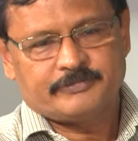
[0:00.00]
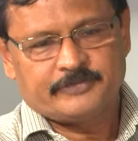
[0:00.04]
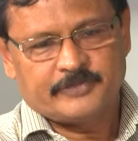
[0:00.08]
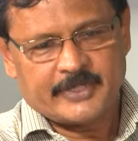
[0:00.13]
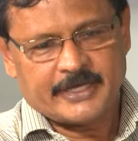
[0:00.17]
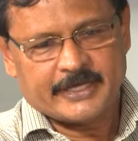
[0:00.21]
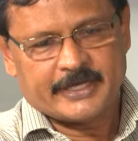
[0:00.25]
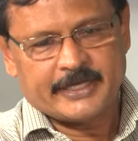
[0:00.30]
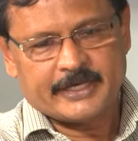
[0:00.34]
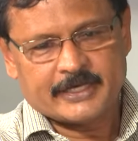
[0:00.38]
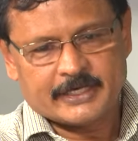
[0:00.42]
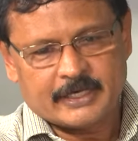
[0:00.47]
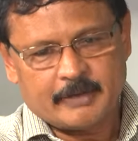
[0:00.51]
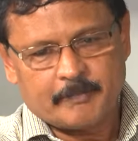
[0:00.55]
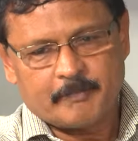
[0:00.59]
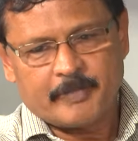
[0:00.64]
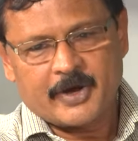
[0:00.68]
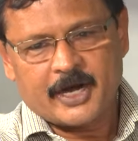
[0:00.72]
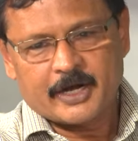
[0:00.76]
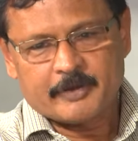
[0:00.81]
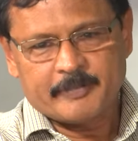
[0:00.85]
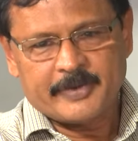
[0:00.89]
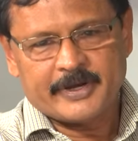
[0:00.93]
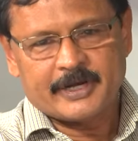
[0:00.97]
they get
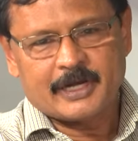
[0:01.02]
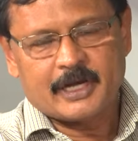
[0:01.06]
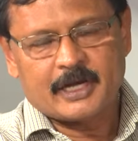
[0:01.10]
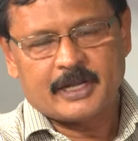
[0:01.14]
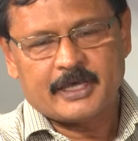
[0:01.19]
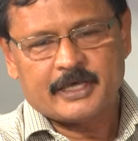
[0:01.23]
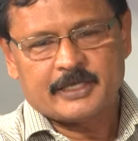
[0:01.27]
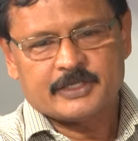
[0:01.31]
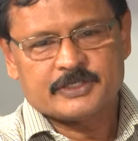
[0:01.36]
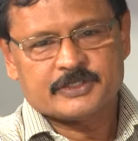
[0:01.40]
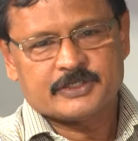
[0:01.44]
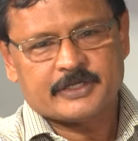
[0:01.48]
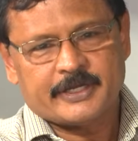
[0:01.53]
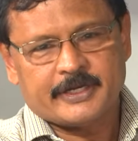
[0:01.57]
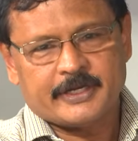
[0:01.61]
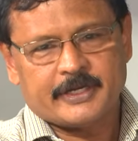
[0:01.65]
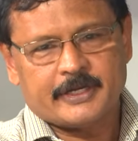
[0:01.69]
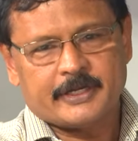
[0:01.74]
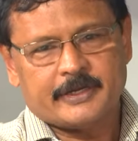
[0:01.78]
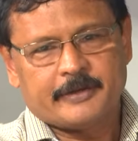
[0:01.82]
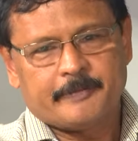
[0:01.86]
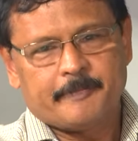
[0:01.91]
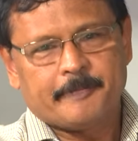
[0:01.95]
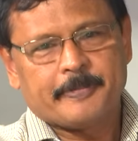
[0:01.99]
compartmentalized
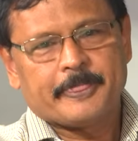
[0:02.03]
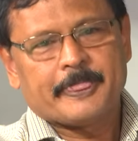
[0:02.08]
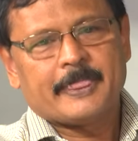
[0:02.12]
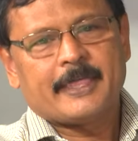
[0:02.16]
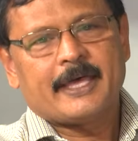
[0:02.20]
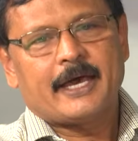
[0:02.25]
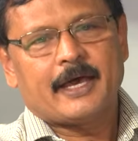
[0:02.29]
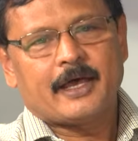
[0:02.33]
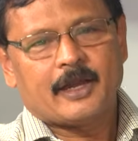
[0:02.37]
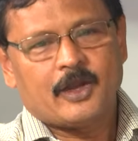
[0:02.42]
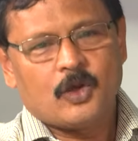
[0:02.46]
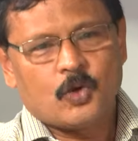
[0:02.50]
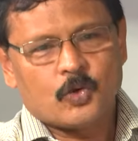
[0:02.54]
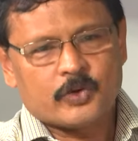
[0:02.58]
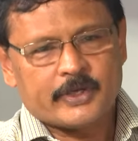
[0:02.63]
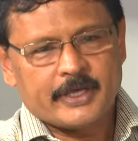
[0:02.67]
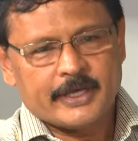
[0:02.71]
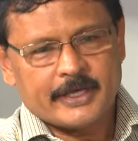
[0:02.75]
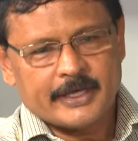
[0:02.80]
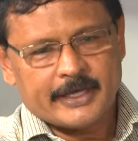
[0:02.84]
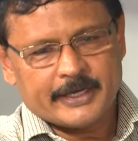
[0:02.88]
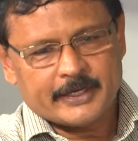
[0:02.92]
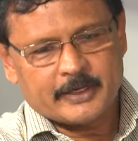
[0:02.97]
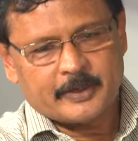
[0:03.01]
and are
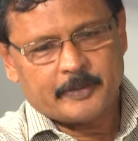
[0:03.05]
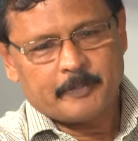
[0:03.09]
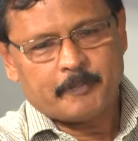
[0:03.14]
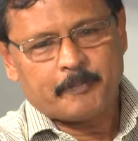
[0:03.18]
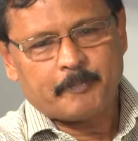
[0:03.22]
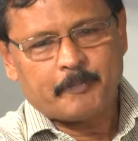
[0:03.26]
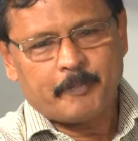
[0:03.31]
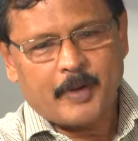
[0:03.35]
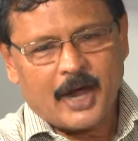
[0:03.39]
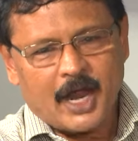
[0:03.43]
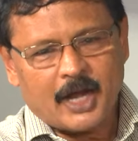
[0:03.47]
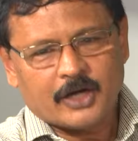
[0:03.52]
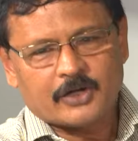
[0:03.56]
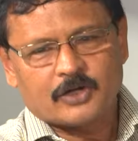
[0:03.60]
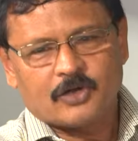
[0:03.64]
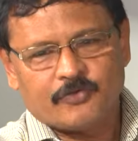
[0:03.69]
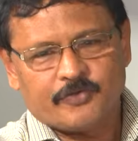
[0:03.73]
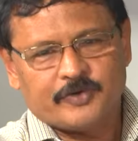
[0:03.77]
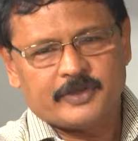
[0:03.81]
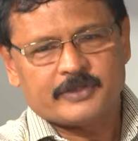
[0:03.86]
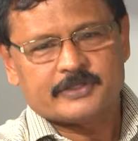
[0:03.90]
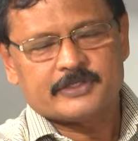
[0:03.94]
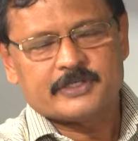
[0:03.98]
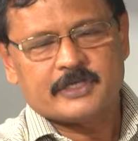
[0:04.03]
looking at part
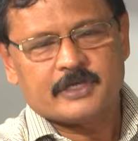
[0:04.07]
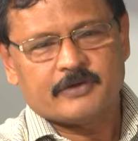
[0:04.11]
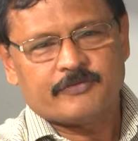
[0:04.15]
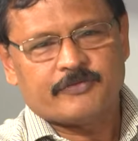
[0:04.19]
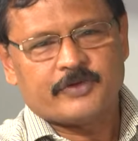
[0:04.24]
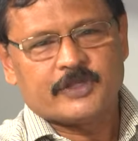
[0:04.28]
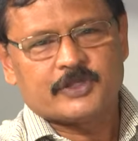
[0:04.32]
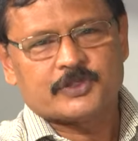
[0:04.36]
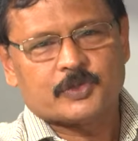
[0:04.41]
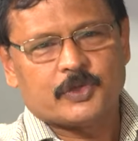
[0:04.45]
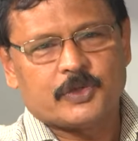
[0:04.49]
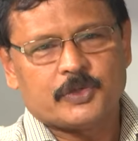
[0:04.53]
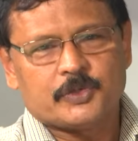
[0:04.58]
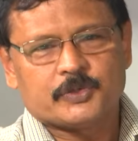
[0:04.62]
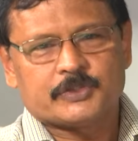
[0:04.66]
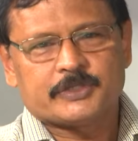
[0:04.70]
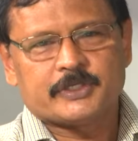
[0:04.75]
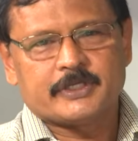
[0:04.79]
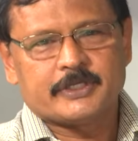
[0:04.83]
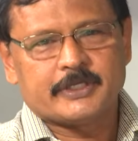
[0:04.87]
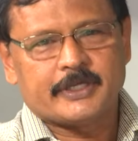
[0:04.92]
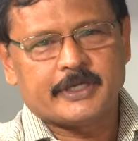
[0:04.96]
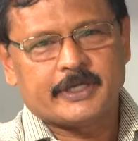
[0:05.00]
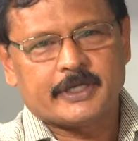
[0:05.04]
of a CFD
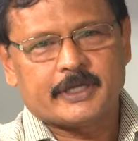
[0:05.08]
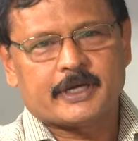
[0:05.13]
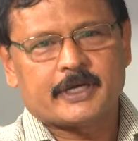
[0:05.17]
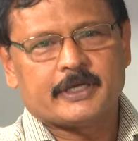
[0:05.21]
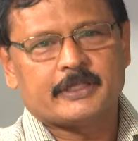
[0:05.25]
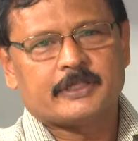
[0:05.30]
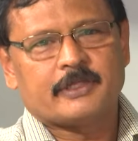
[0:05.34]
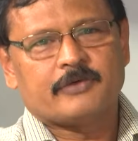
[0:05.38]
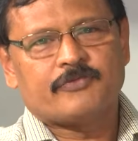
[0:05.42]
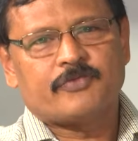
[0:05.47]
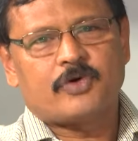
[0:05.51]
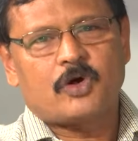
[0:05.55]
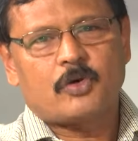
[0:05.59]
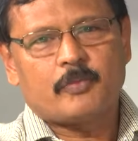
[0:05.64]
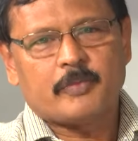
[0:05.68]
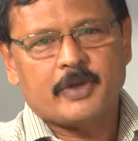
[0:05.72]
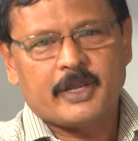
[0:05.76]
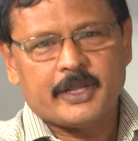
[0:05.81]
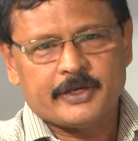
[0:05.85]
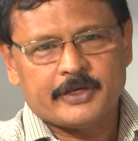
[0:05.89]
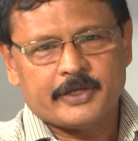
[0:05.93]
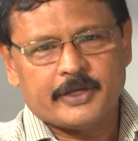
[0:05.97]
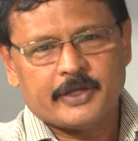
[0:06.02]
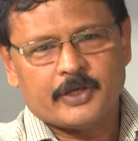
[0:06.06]
solution there, either
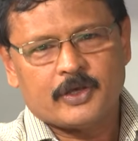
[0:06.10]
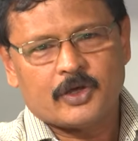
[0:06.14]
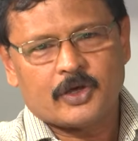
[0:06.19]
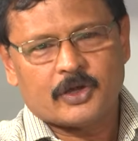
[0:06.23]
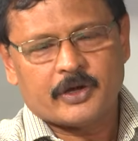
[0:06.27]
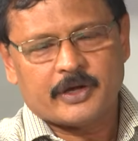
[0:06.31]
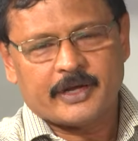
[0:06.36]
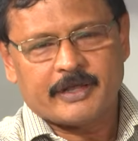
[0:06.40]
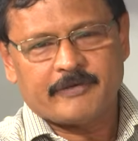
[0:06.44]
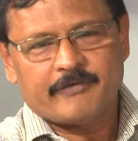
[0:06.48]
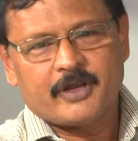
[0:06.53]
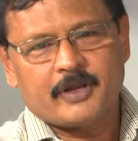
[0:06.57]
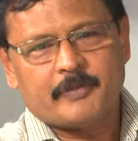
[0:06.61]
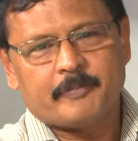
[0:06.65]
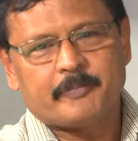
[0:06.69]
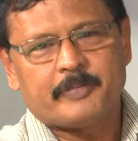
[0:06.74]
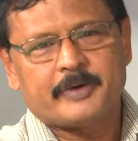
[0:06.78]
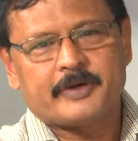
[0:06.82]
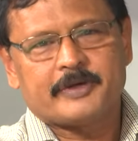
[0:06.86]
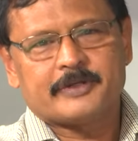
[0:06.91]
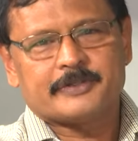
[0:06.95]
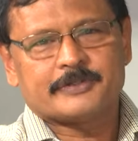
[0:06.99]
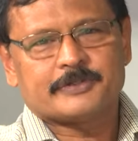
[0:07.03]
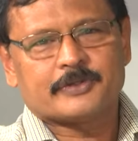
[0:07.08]
formulating or
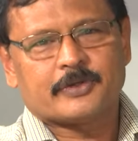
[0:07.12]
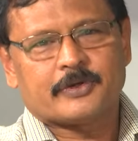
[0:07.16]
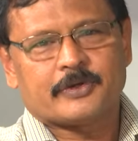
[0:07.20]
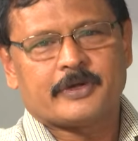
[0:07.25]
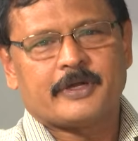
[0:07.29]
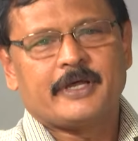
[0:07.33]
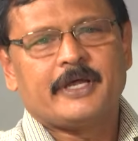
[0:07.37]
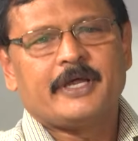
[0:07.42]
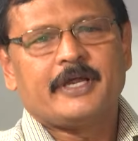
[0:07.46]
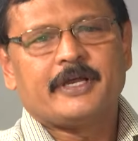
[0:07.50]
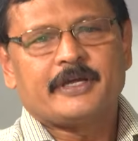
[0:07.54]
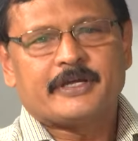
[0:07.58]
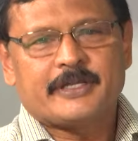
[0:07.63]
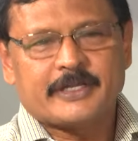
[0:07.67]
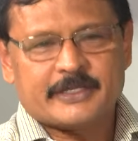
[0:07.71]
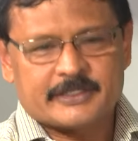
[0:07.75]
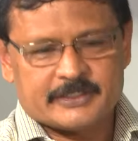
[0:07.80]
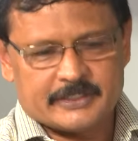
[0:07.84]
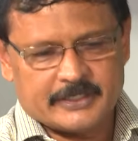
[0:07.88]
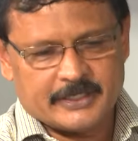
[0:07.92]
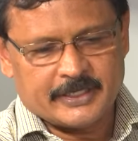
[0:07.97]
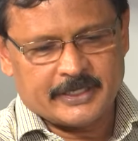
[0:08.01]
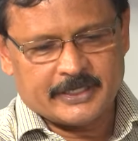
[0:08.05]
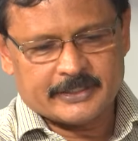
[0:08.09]
developers or
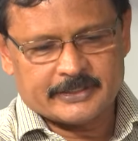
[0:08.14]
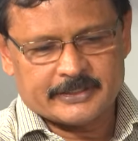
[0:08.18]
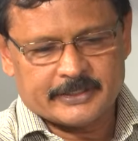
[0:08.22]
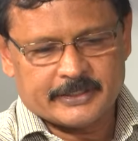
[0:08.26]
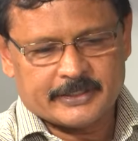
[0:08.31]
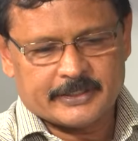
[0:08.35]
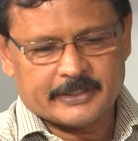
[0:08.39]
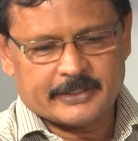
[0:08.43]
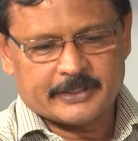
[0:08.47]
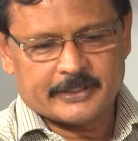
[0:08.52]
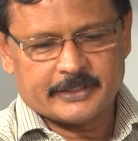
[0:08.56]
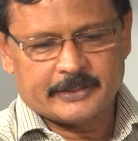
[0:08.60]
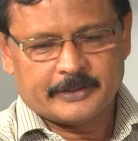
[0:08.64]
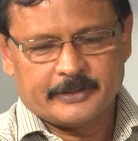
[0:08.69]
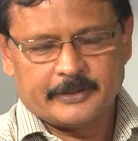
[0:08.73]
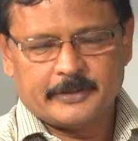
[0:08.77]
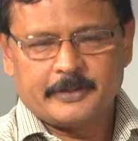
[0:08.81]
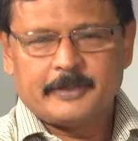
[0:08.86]
testing, etc.